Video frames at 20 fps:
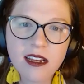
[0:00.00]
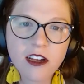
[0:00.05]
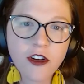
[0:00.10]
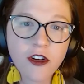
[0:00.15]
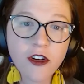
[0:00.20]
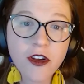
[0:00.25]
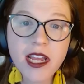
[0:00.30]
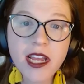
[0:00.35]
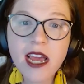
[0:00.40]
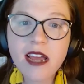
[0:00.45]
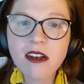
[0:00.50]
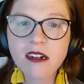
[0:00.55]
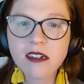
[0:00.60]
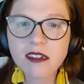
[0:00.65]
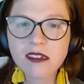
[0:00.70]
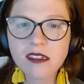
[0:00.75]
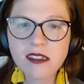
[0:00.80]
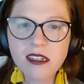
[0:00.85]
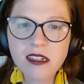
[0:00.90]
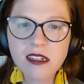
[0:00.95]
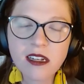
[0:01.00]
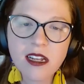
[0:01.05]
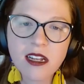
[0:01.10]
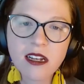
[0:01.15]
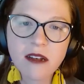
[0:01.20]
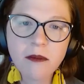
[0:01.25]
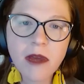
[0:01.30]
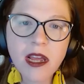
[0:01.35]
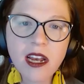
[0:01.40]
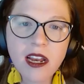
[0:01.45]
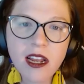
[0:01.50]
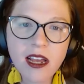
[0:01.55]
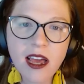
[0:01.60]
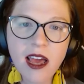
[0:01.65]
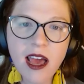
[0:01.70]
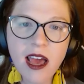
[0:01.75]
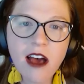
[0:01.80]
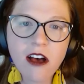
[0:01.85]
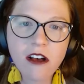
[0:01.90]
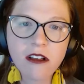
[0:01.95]
creators and
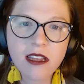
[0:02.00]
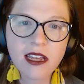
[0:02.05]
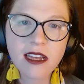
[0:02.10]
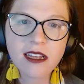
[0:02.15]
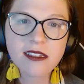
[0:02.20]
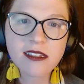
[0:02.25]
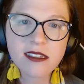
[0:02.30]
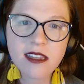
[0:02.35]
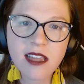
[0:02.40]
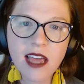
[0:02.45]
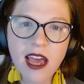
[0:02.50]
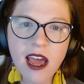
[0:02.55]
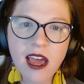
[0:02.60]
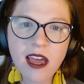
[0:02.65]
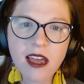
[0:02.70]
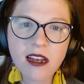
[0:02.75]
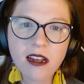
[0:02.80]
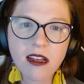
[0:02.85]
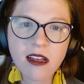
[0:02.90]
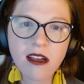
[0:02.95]
media outlets that